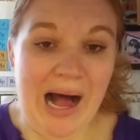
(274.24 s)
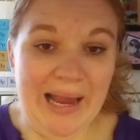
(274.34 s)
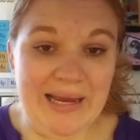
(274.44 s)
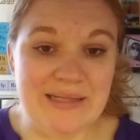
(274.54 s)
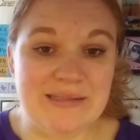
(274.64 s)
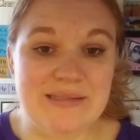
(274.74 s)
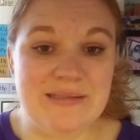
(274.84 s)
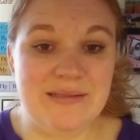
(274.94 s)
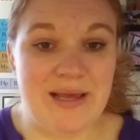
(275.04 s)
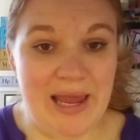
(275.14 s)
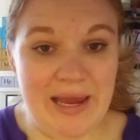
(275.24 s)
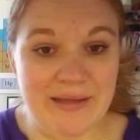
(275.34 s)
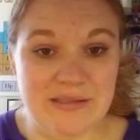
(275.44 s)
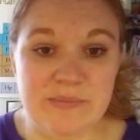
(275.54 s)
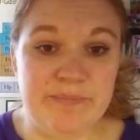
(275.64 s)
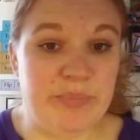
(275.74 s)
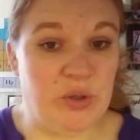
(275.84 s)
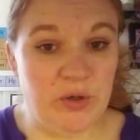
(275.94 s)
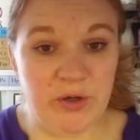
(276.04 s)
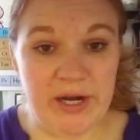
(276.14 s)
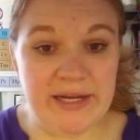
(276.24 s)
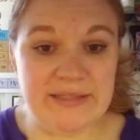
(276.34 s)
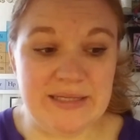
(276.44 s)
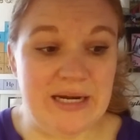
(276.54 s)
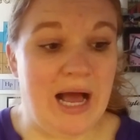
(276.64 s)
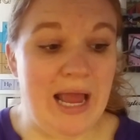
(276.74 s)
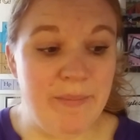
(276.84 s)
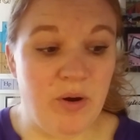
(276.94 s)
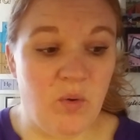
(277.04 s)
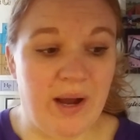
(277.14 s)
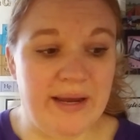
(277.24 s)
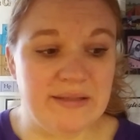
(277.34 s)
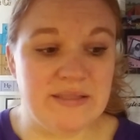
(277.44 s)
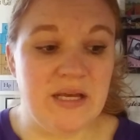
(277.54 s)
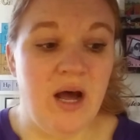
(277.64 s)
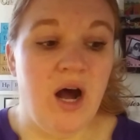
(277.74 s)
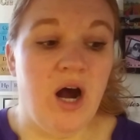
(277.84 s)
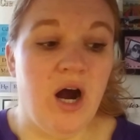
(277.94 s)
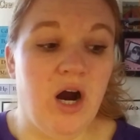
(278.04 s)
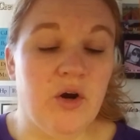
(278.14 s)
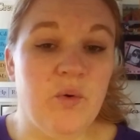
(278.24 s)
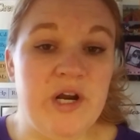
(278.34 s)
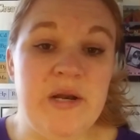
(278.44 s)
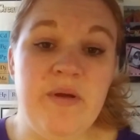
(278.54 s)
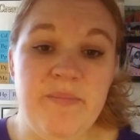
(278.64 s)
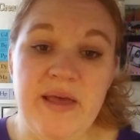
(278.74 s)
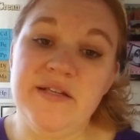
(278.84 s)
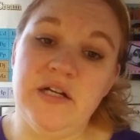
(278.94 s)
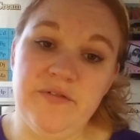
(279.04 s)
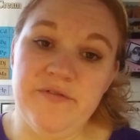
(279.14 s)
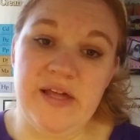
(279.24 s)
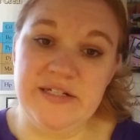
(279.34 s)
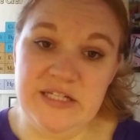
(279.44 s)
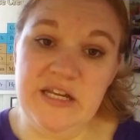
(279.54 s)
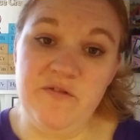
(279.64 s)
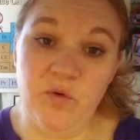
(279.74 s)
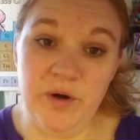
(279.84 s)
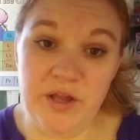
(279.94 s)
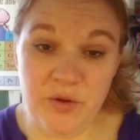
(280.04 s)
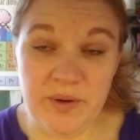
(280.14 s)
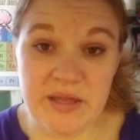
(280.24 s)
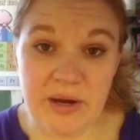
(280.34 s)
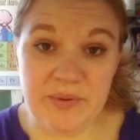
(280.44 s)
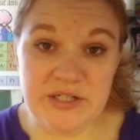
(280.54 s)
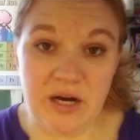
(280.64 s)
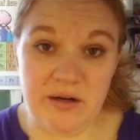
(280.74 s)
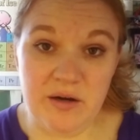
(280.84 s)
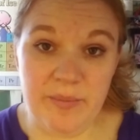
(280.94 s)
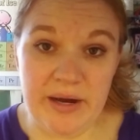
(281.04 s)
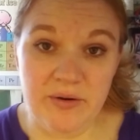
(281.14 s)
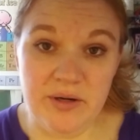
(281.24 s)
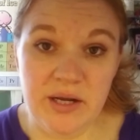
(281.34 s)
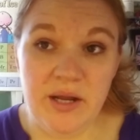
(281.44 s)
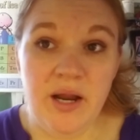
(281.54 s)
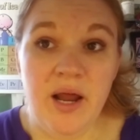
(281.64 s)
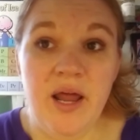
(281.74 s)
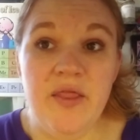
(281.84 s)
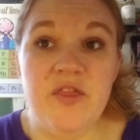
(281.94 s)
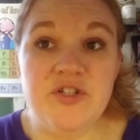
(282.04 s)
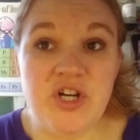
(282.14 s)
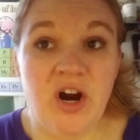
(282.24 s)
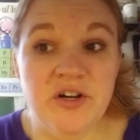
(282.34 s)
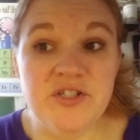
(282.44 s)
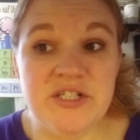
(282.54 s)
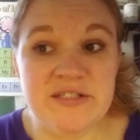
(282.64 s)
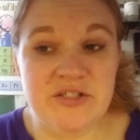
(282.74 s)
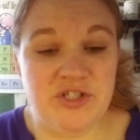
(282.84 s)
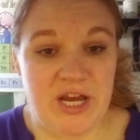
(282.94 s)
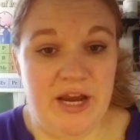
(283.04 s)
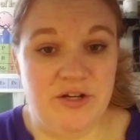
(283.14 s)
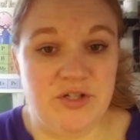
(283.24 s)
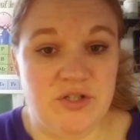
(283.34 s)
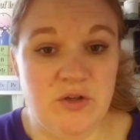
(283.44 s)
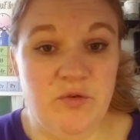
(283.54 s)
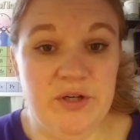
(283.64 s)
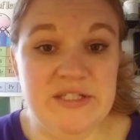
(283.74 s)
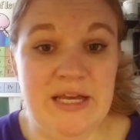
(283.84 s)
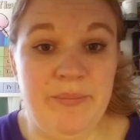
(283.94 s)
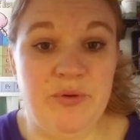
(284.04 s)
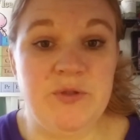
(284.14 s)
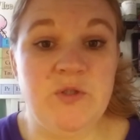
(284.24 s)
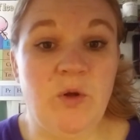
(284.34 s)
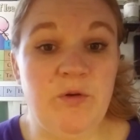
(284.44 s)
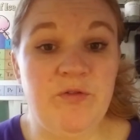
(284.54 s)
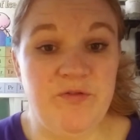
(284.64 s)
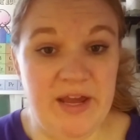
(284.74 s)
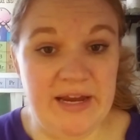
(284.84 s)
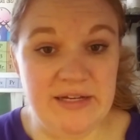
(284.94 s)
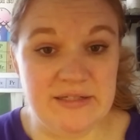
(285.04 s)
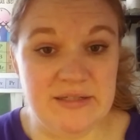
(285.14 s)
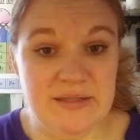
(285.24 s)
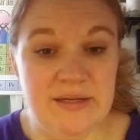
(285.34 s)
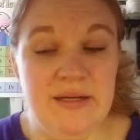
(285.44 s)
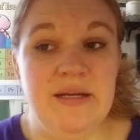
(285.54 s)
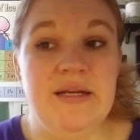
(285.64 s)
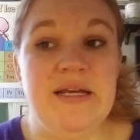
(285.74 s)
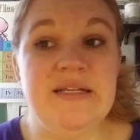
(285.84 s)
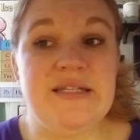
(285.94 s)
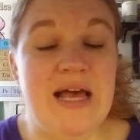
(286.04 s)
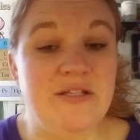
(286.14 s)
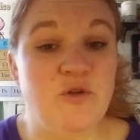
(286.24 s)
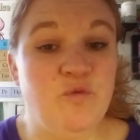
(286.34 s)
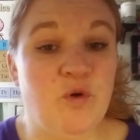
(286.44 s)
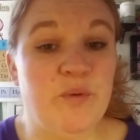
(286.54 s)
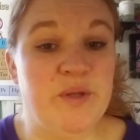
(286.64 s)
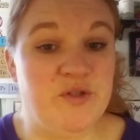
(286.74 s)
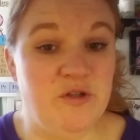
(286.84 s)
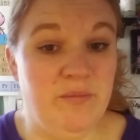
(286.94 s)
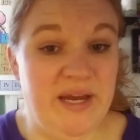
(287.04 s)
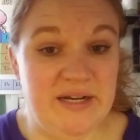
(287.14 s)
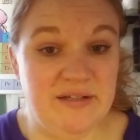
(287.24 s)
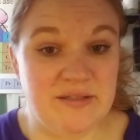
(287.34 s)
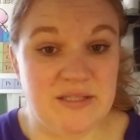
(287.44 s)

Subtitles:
Ites, ates, perates, and hypoites are going to be based off of that T43 that we talked about. The charge doesn't change. So for example, sulfate is SO4 with a 2-.